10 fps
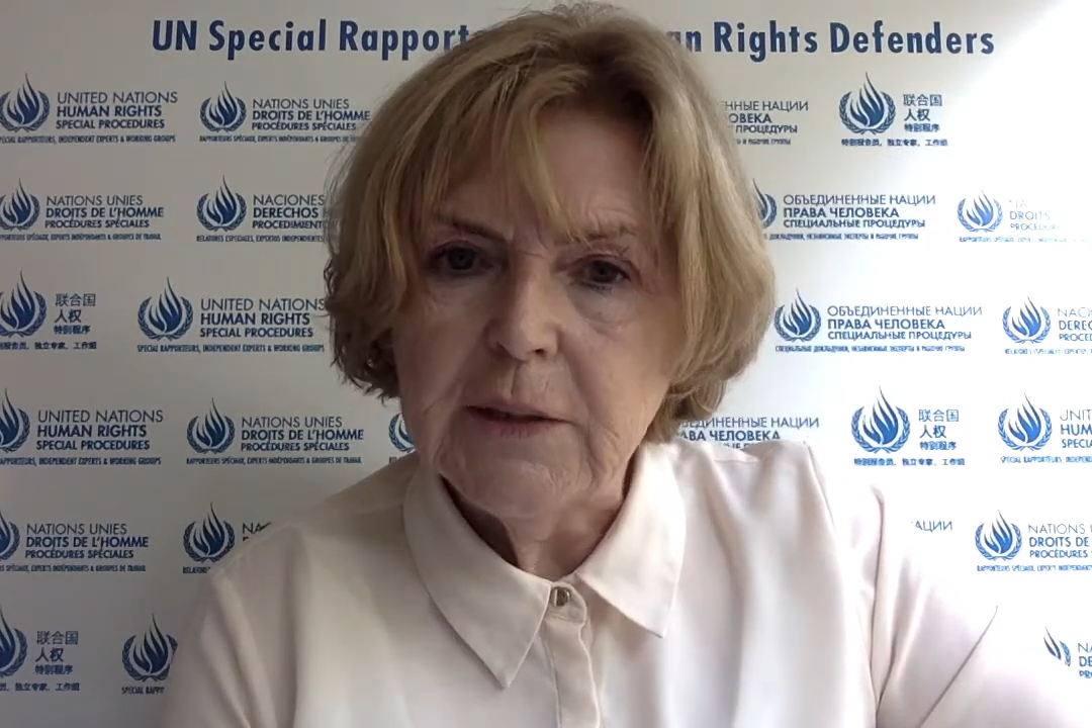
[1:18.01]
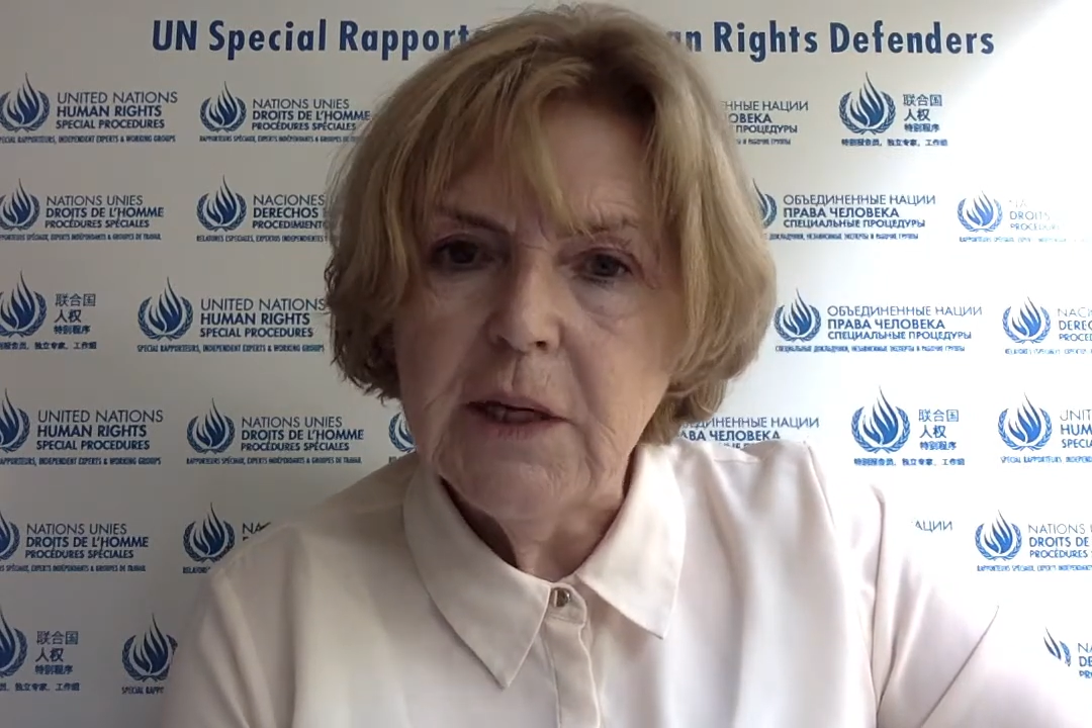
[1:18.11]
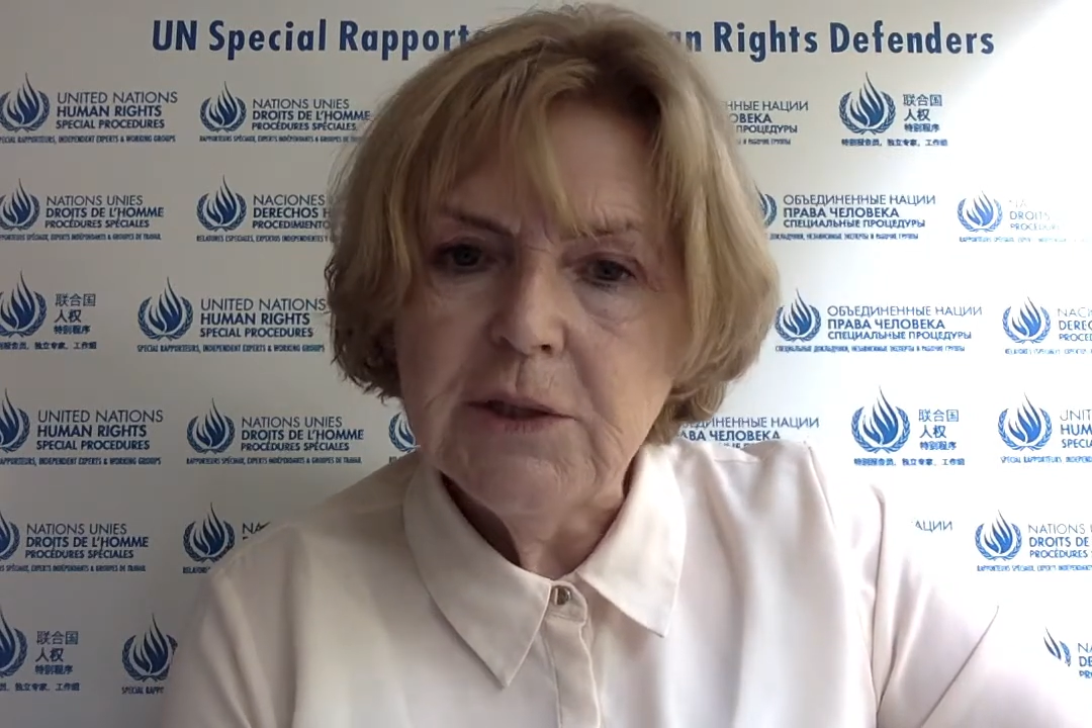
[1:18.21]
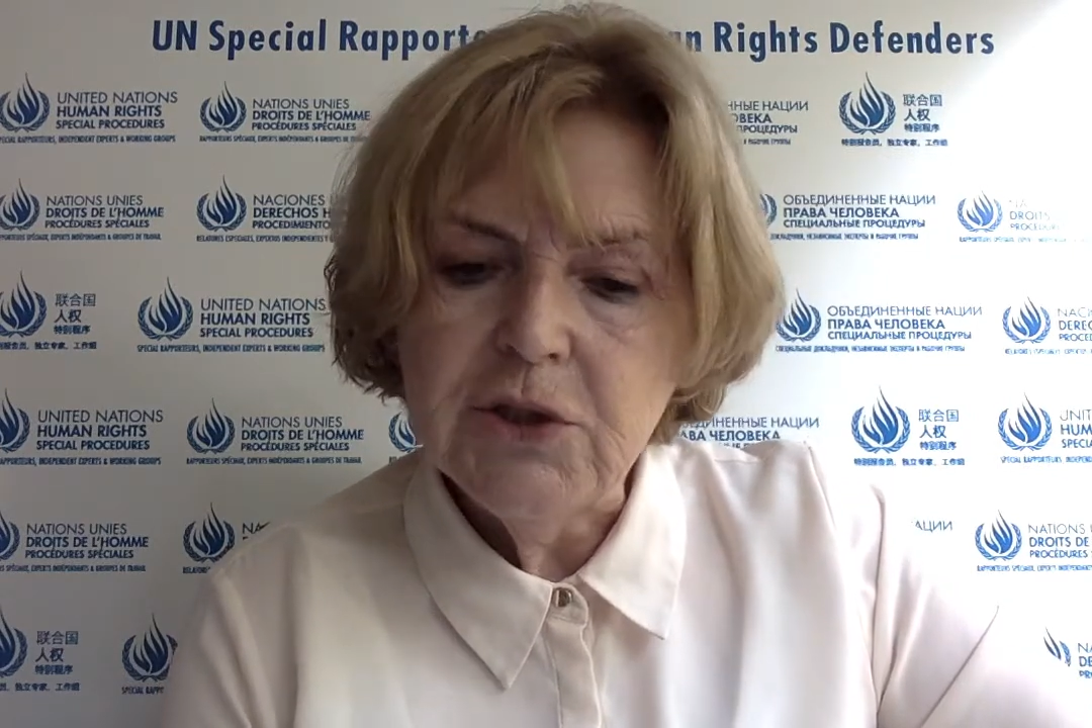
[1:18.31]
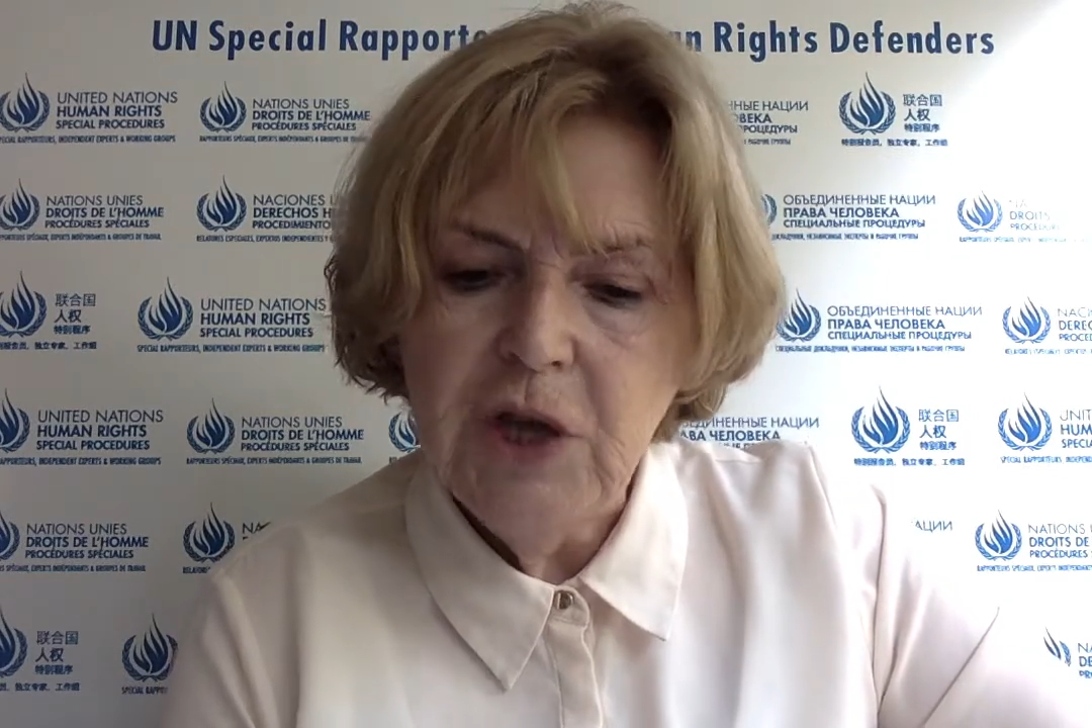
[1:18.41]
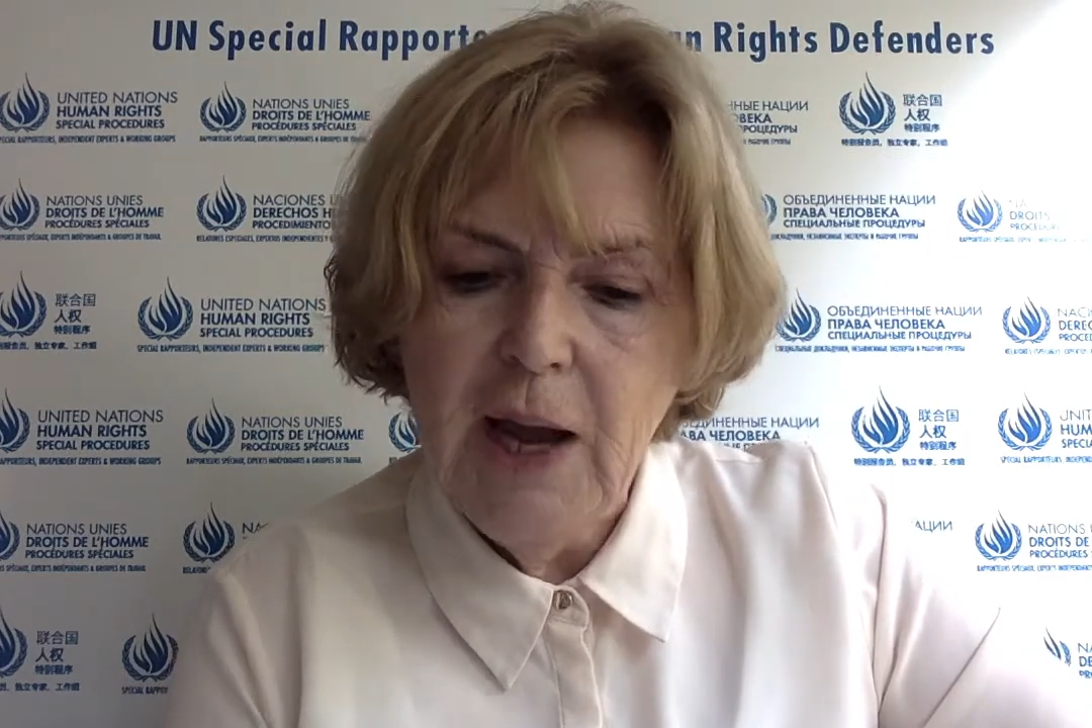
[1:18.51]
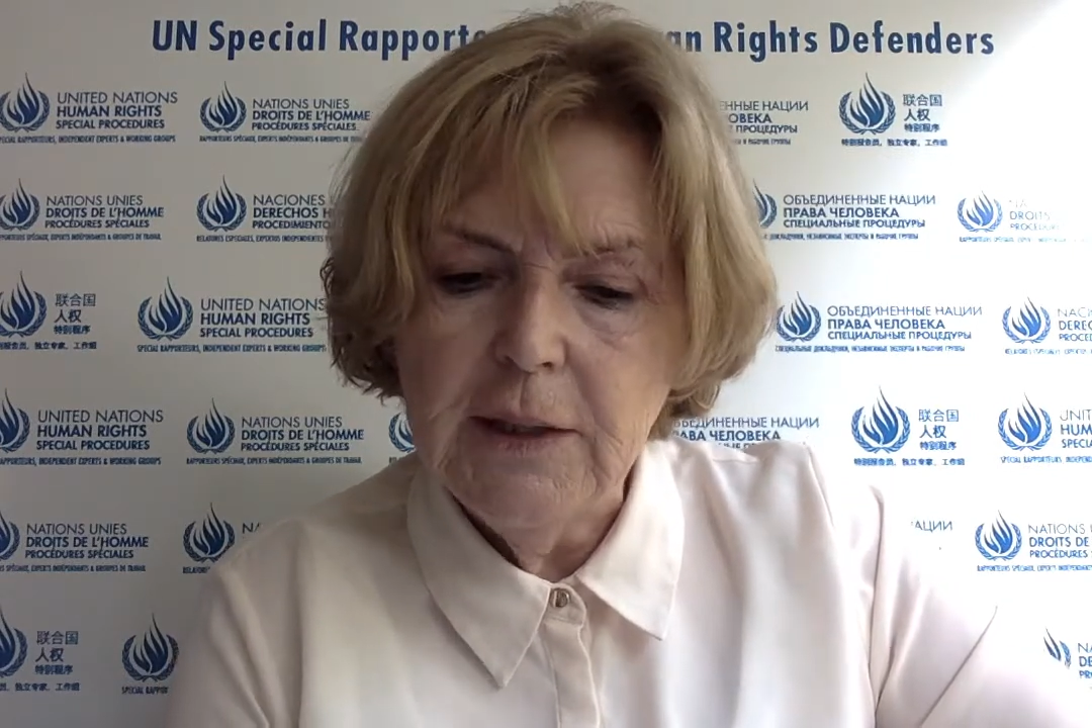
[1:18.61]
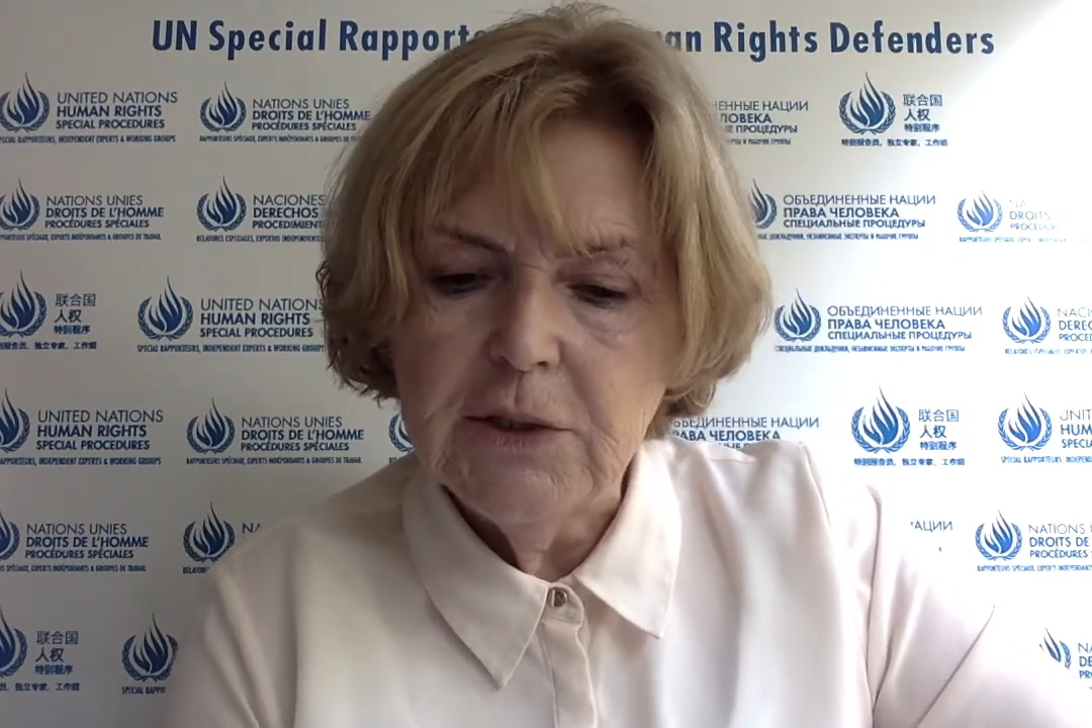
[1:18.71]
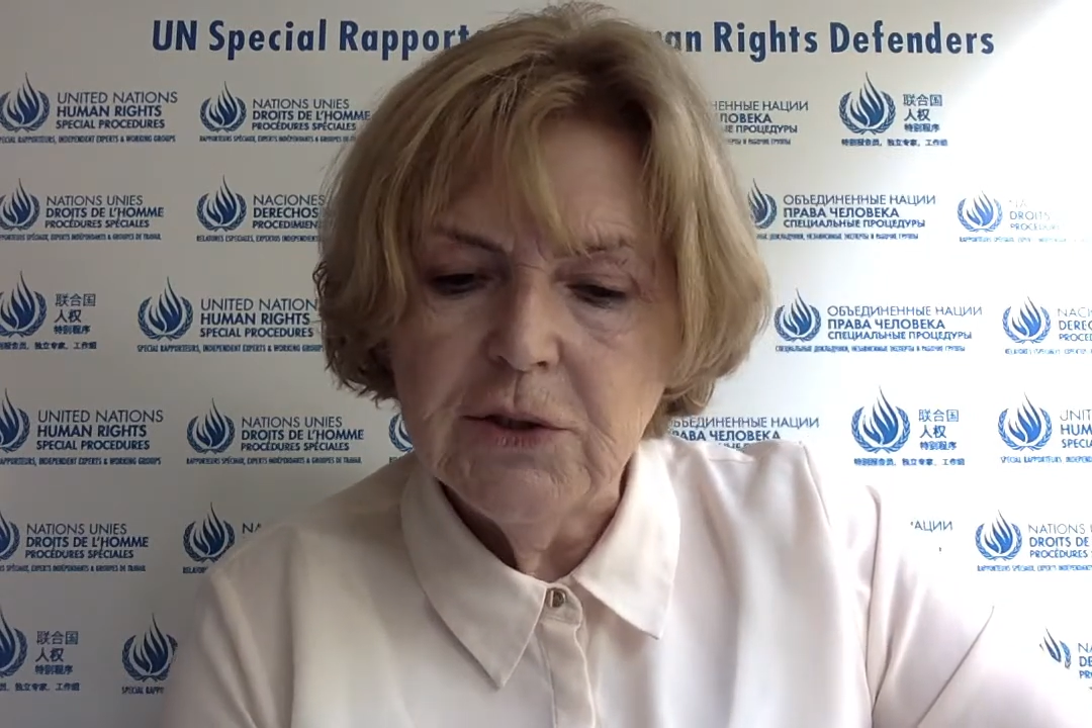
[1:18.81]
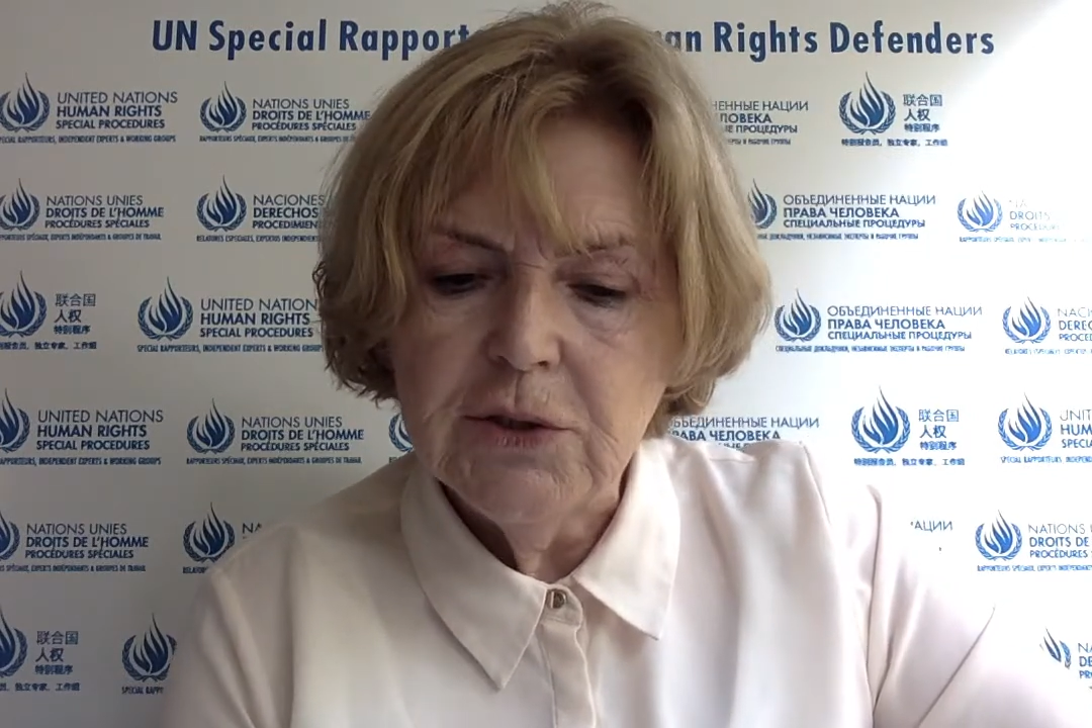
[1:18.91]
and
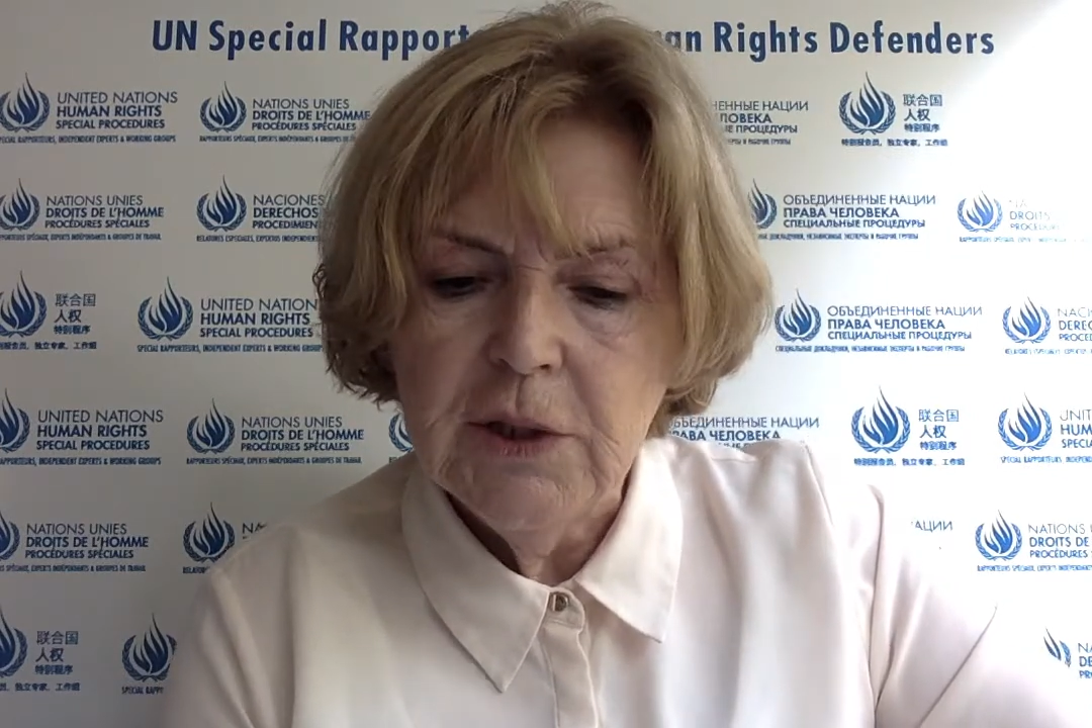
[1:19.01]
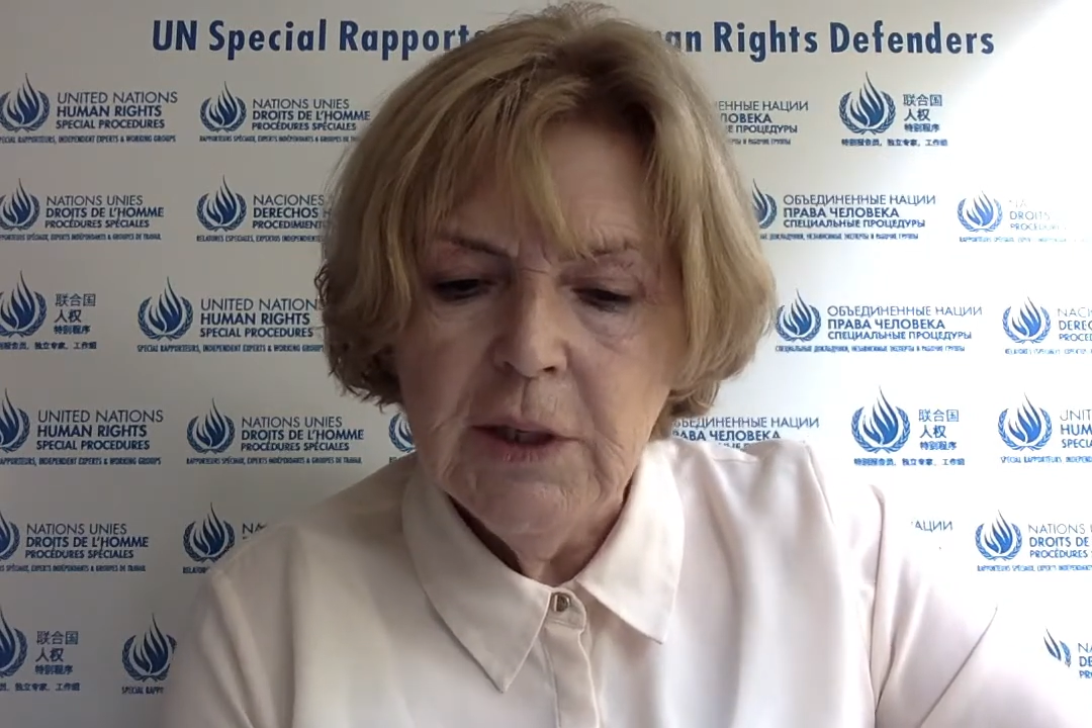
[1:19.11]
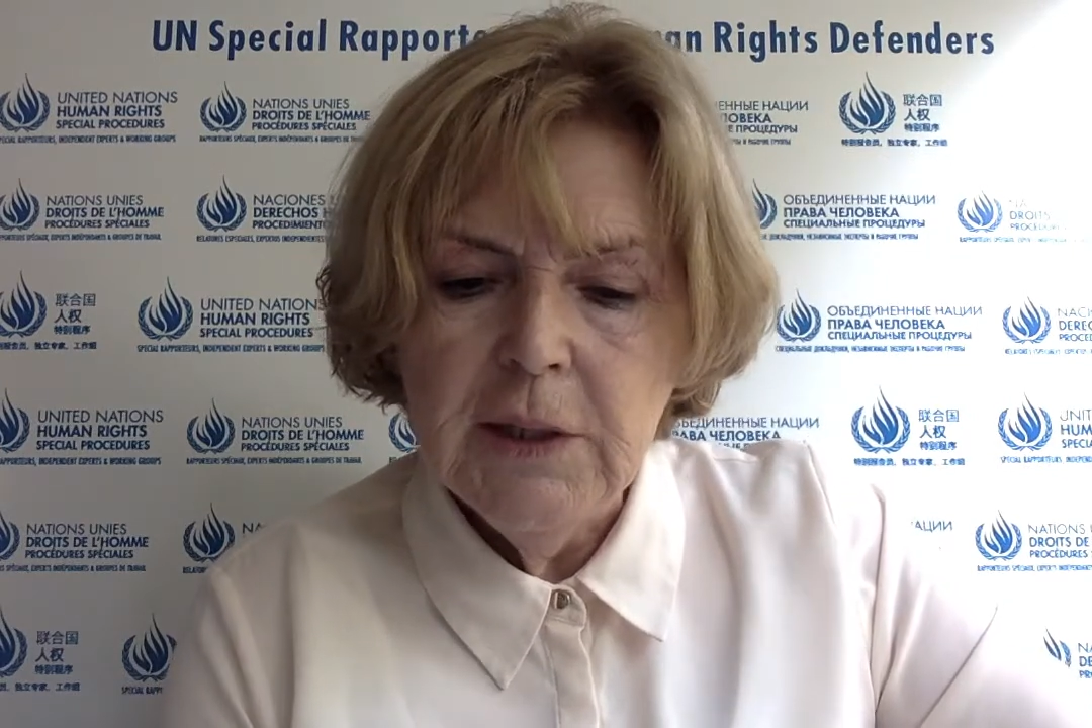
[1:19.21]
challenge